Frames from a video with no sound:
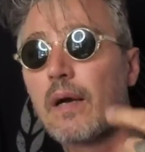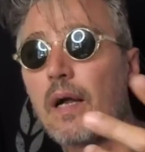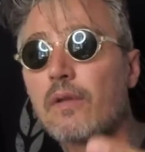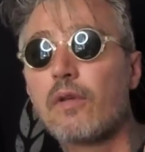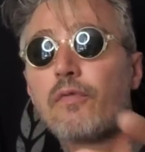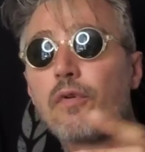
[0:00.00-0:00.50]

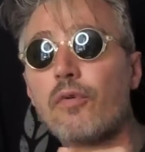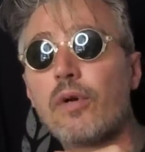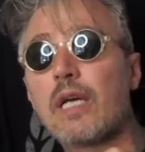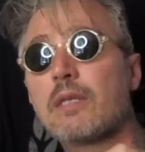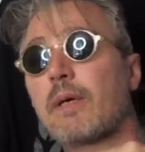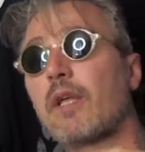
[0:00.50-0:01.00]
I'll do it for you
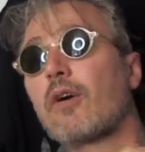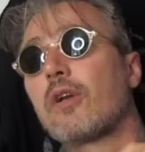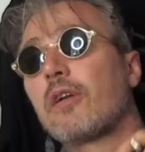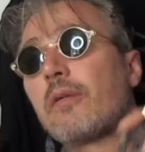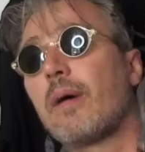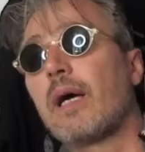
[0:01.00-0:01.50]
guys, but I'm
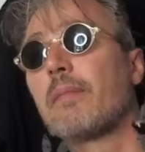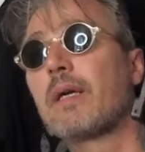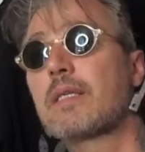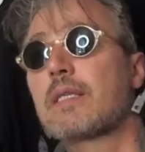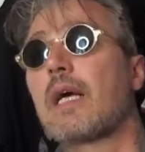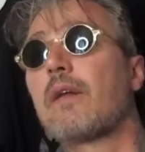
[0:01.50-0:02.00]
gonna remind
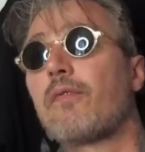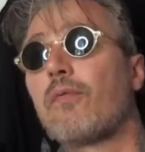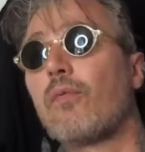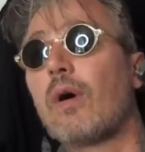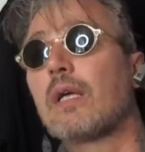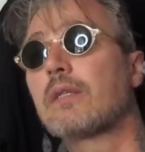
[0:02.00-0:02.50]
myself
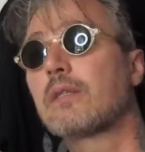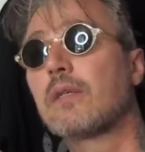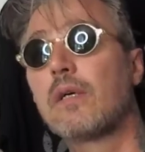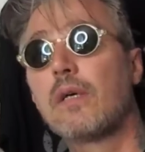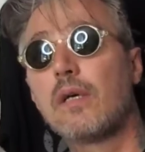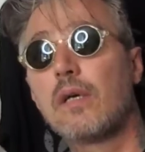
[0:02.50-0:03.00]

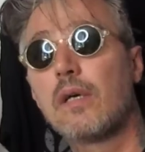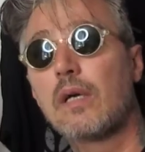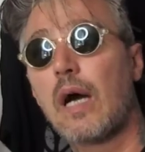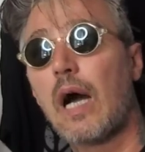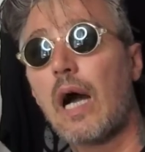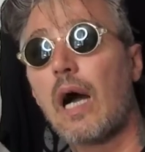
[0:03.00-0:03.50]
what,
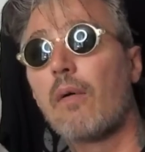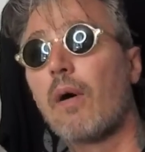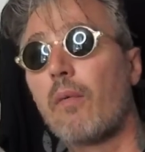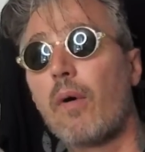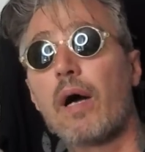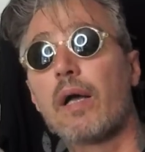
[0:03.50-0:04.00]
how,
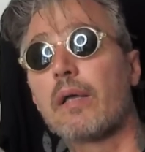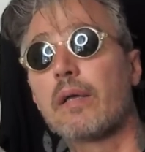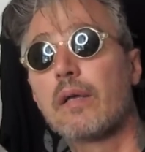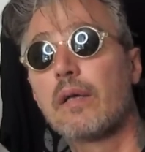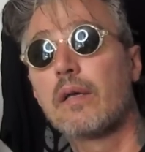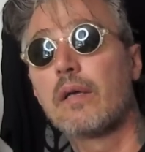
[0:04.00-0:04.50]
and why.
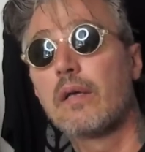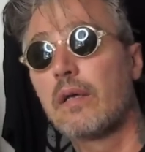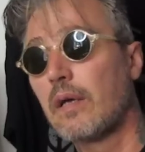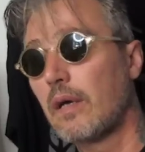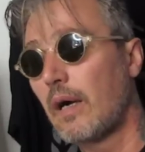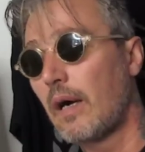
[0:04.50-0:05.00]

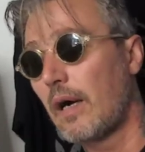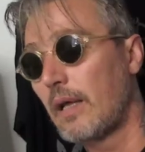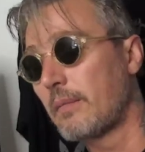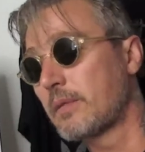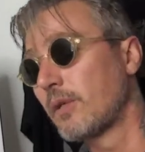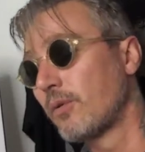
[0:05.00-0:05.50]
And
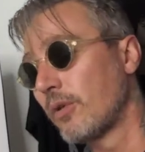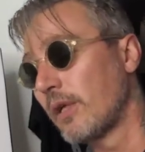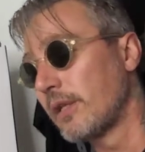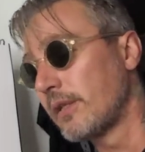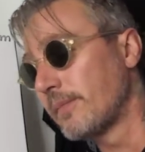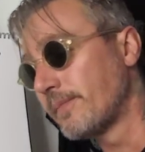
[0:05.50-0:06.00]
I'm still good
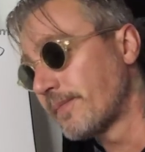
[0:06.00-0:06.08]
at it.